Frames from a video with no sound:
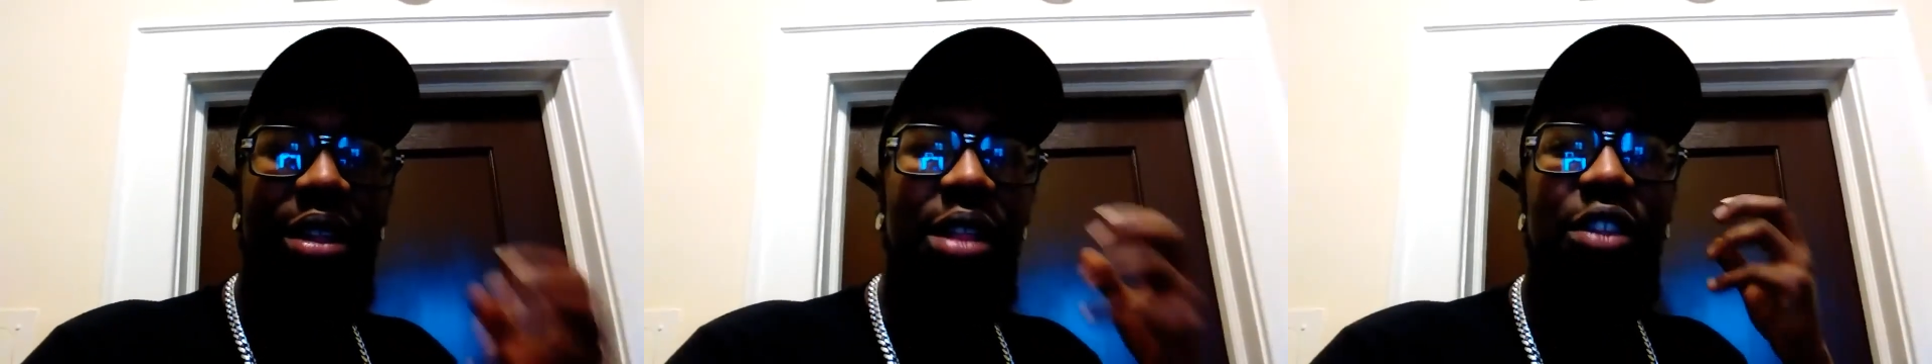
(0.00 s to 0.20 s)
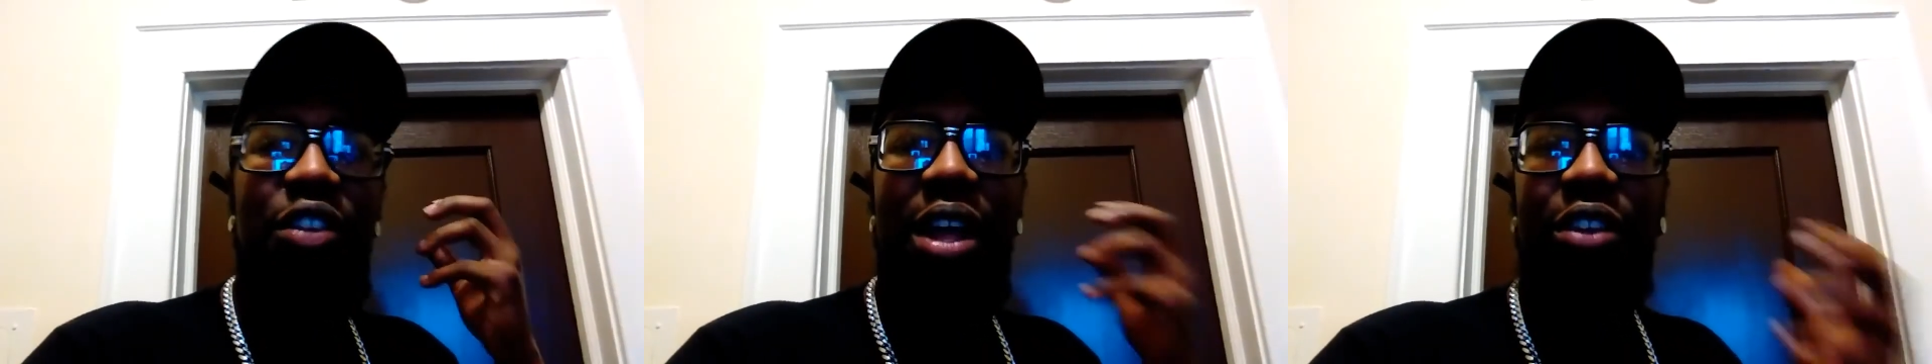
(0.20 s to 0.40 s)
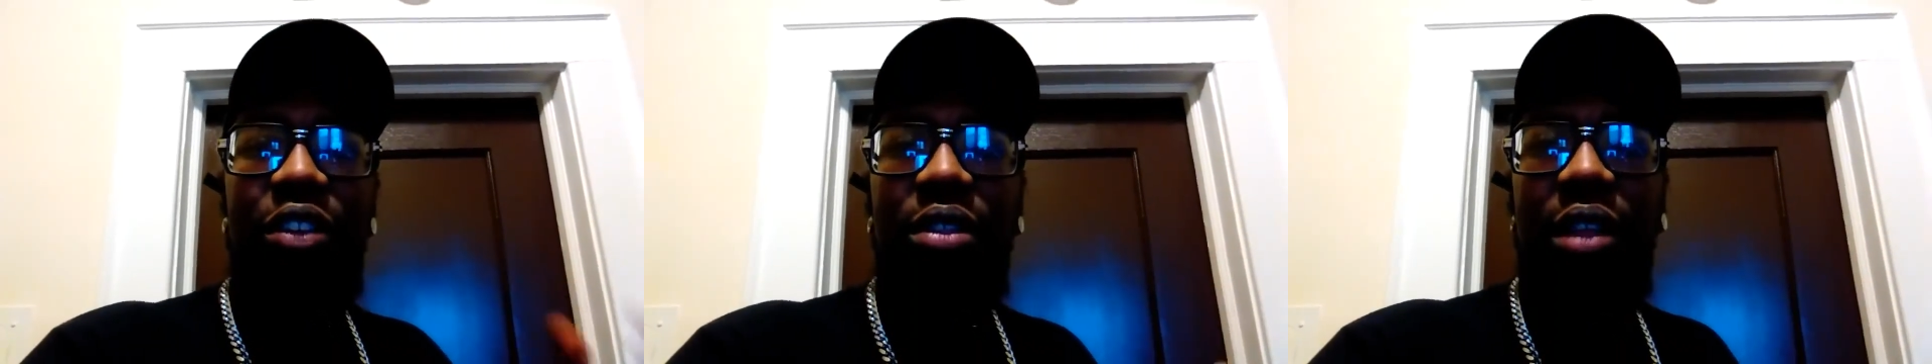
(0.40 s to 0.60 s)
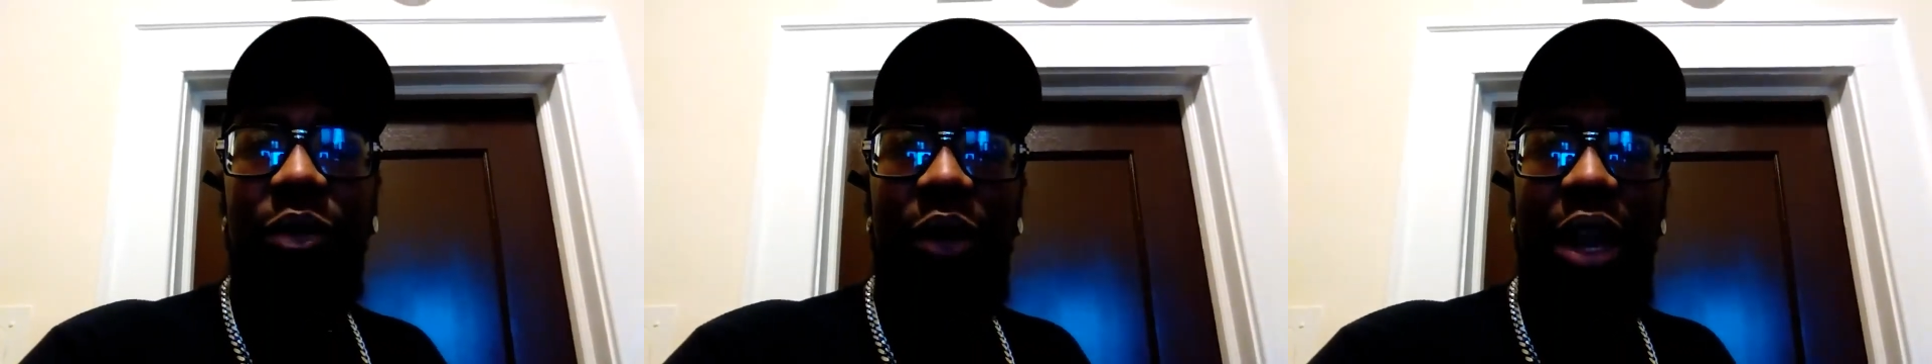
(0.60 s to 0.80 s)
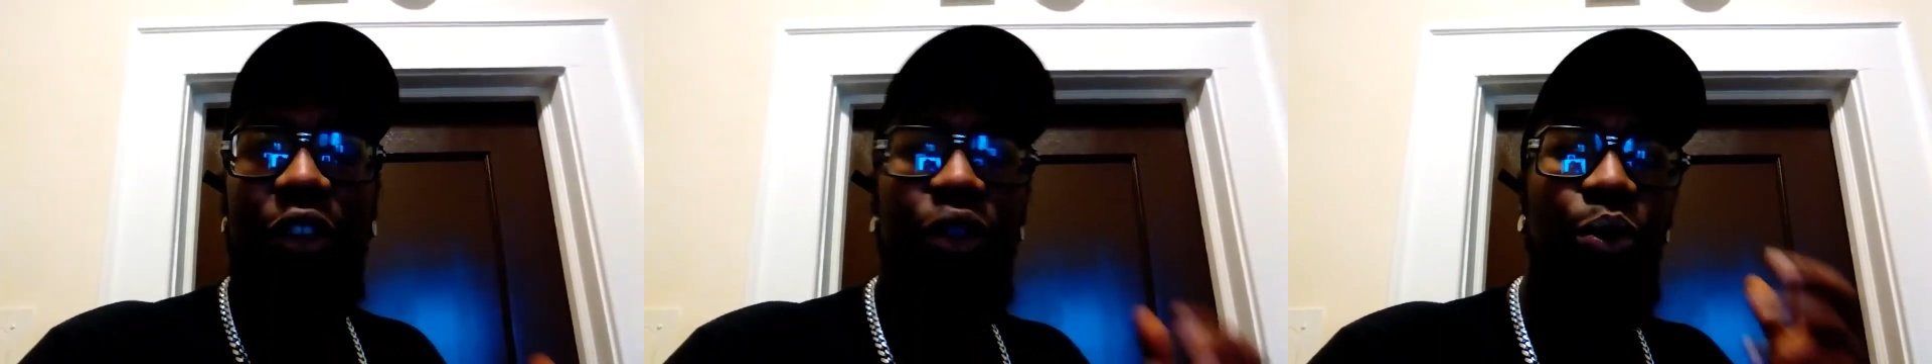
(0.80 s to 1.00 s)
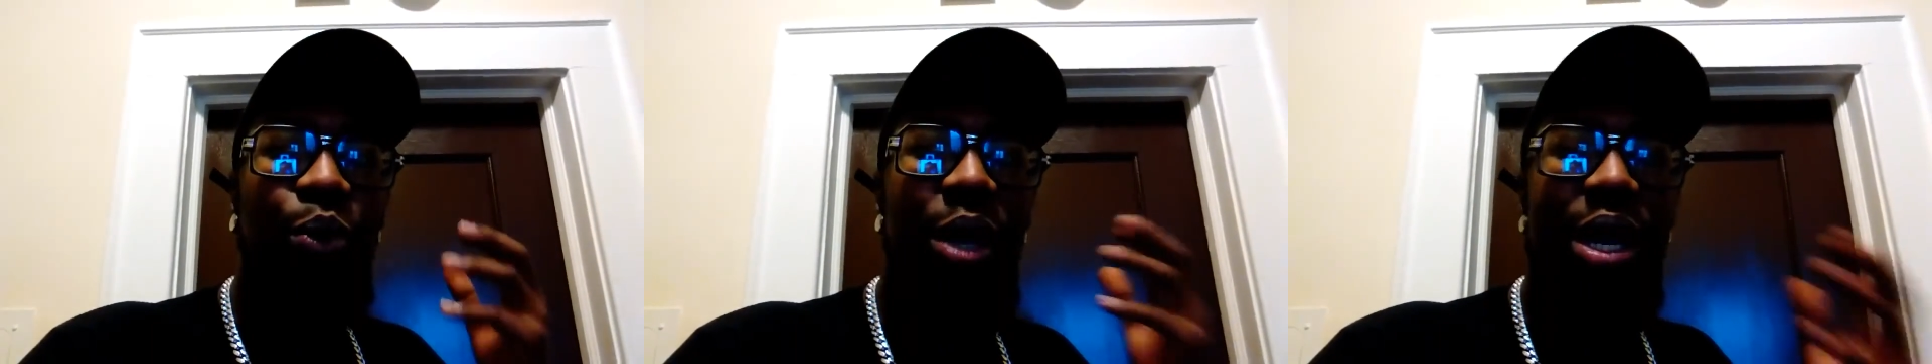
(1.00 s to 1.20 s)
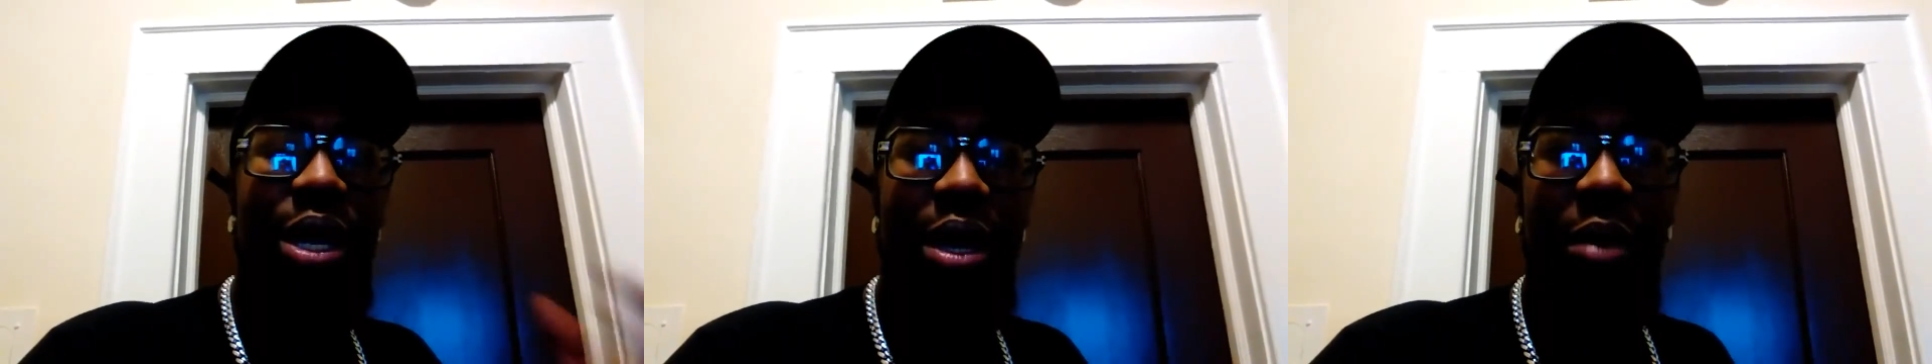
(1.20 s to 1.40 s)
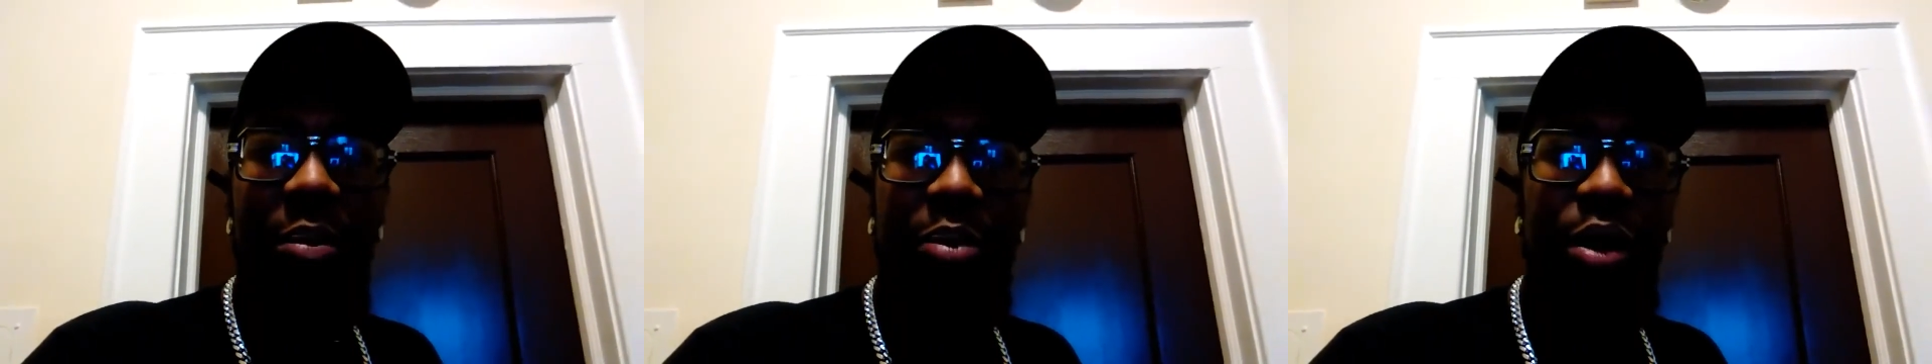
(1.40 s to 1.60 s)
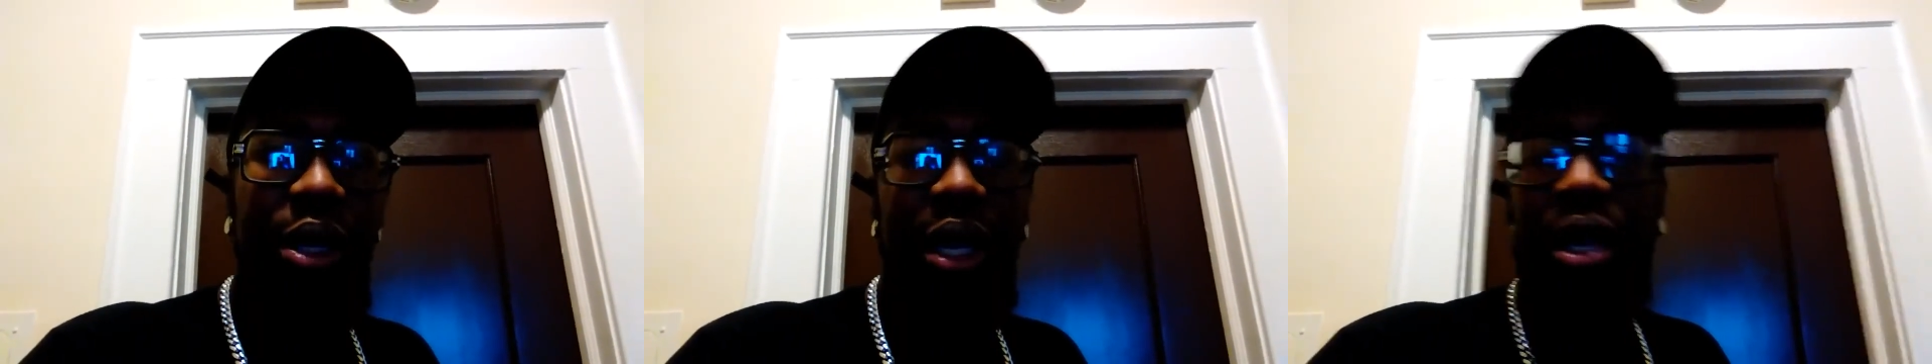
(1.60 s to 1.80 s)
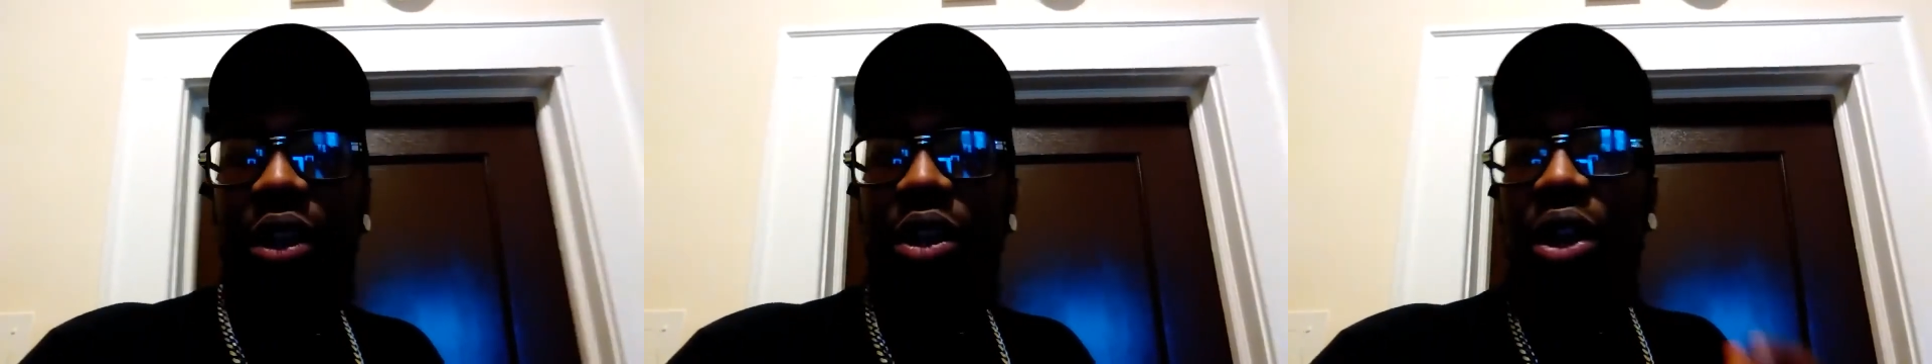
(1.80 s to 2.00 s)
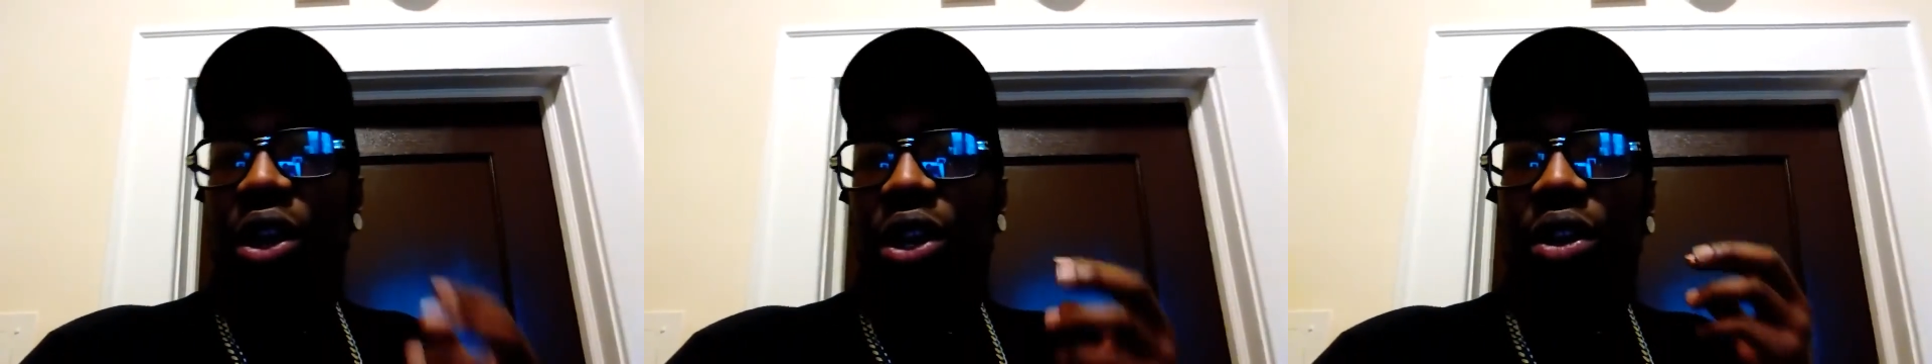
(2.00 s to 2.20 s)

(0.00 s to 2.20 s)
this is not just something that you read in a book and,